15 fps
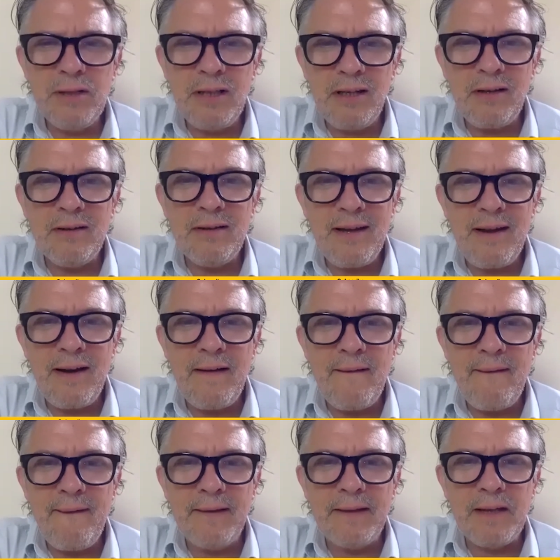Law, yeah.
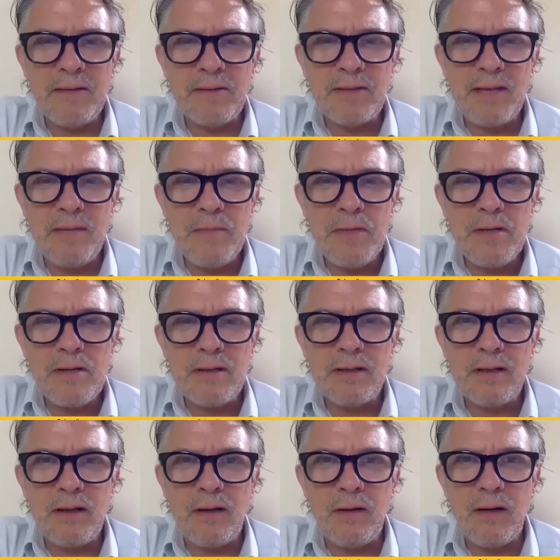I gigged with him years
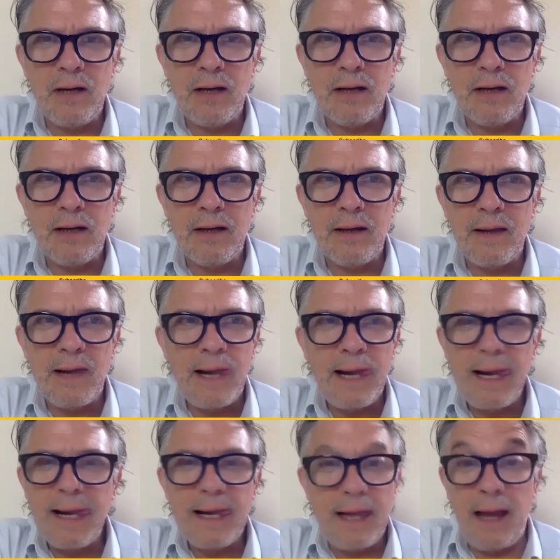ago and
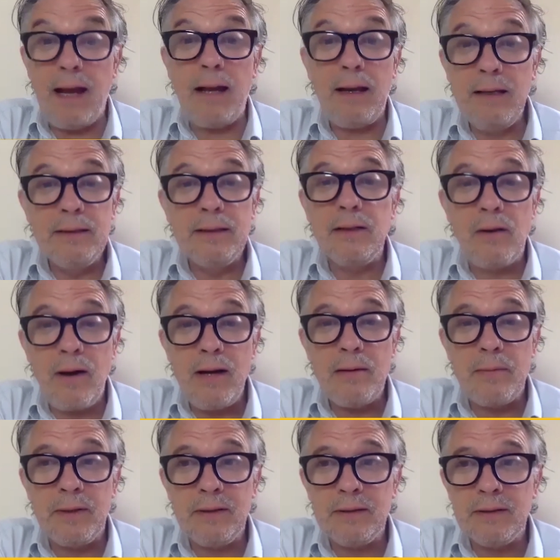he's
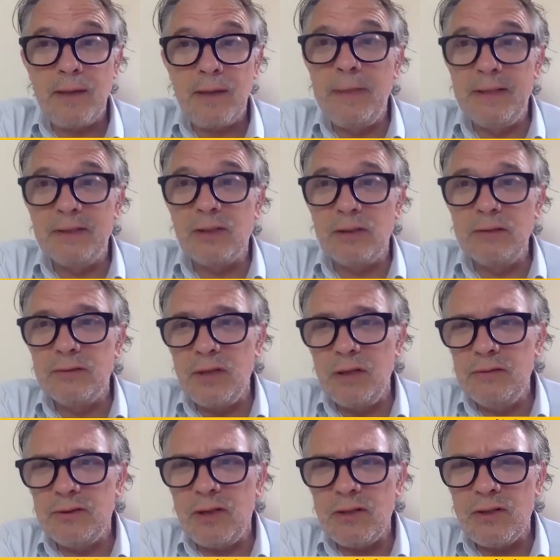incredible. I mean, he's just doing
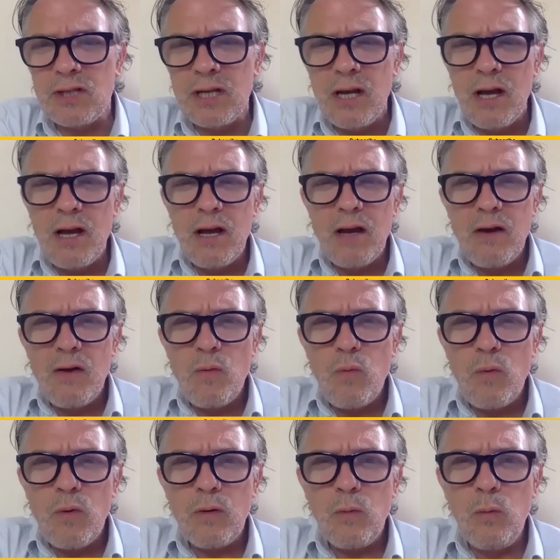such
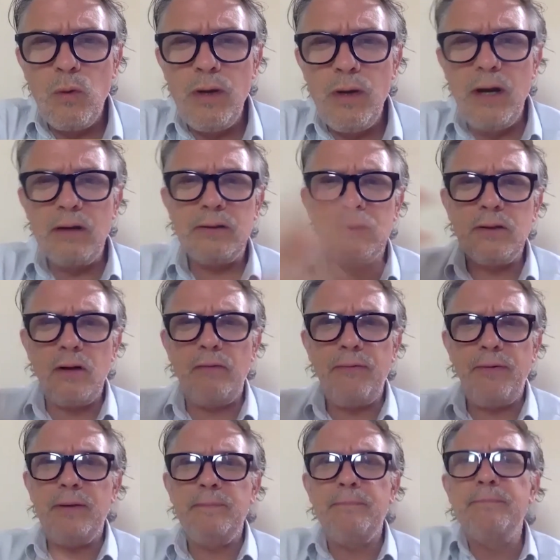weird stuff
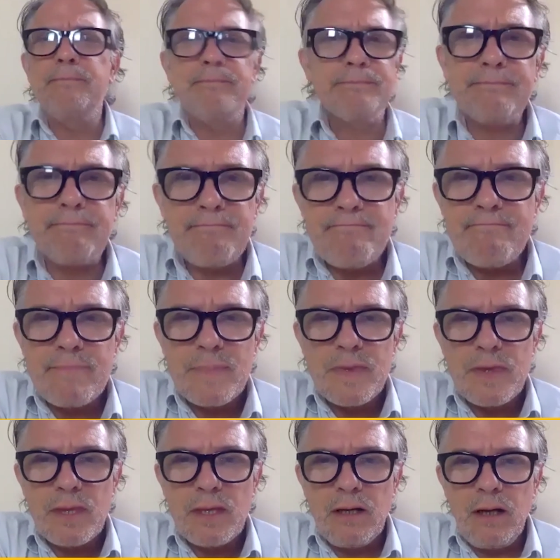and
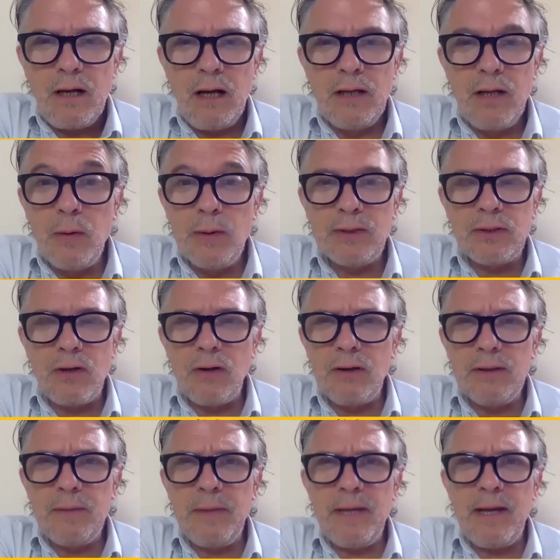I know he struggled
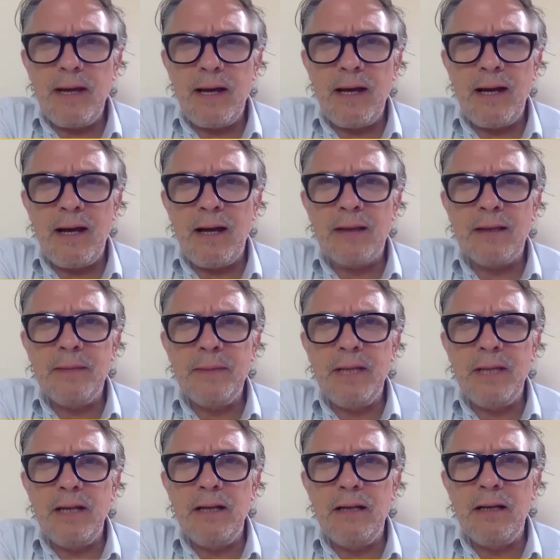a bit at the
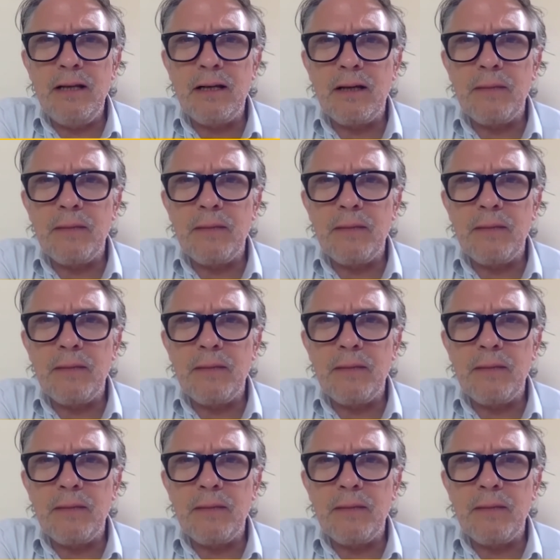beginning, like